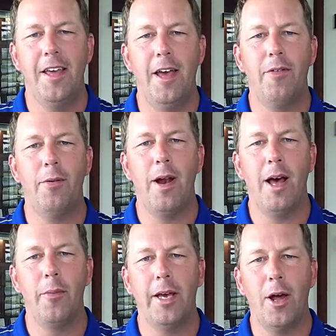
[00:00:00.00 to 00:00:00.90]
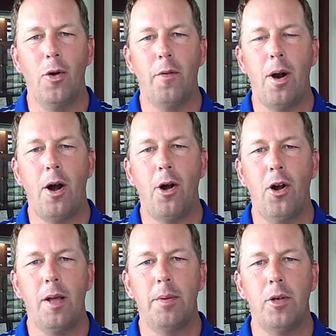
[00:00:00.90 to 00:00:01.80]
Yeah, every round we got over par
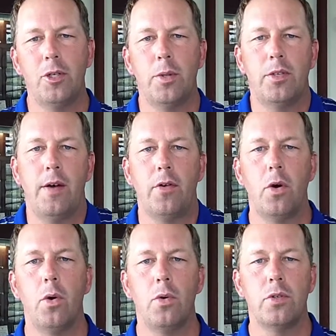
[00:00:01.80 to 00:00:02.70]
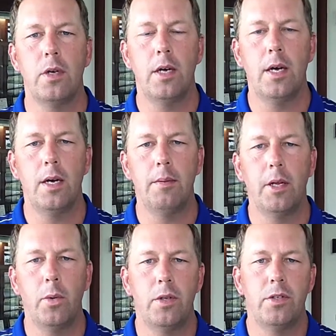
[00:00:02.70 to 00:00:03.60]
early, but those were the tougher holes.
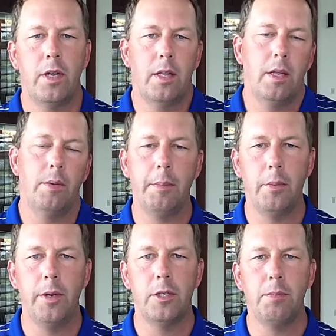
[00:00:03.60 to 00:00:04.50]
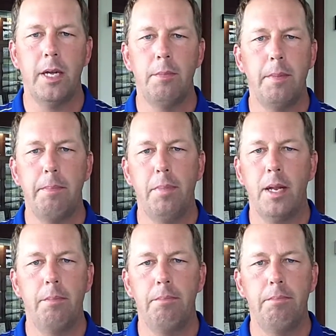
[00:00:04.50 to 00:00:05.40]
And coincidentally, I mean, we just played
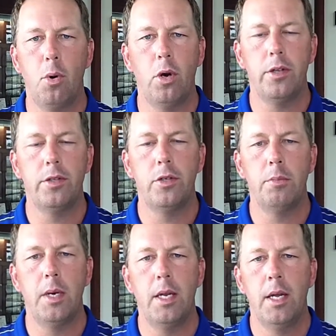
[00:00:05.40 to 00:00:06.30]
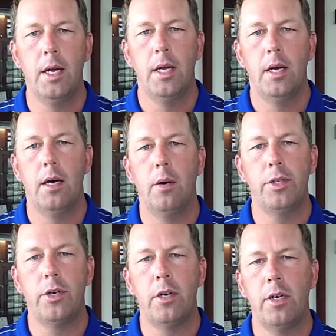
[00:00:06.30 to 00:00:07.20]
them poorly too. But
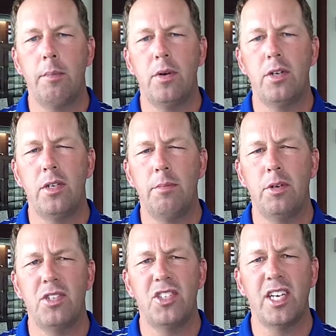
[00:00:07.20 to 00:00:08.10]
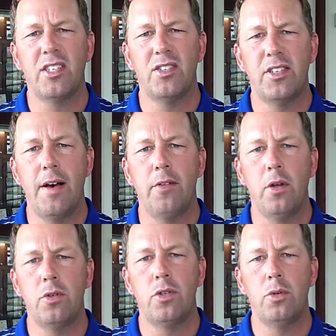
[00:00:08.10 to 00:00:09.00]
we turned number six and seven,
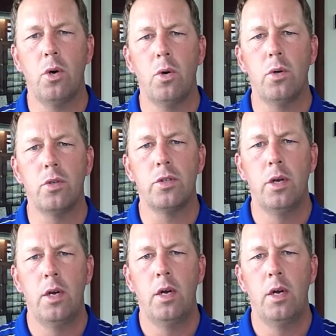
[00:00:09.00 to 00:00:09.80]
those two holes.